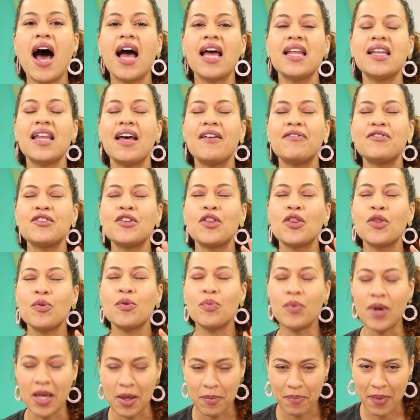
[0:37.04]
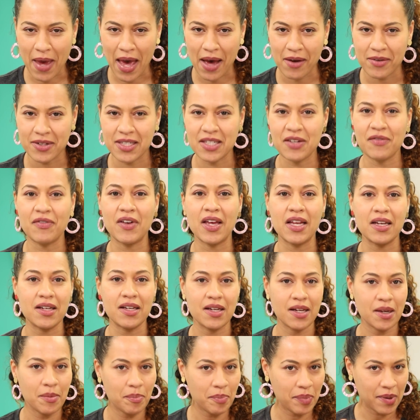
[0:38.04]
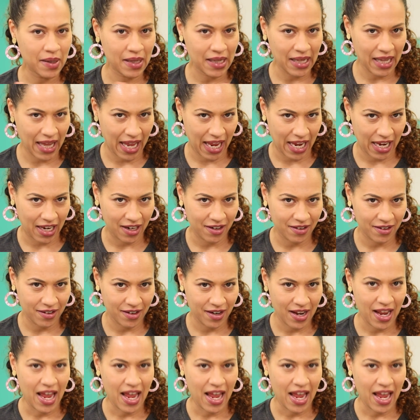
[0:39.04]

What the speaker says: I left 3 pounds of it plain,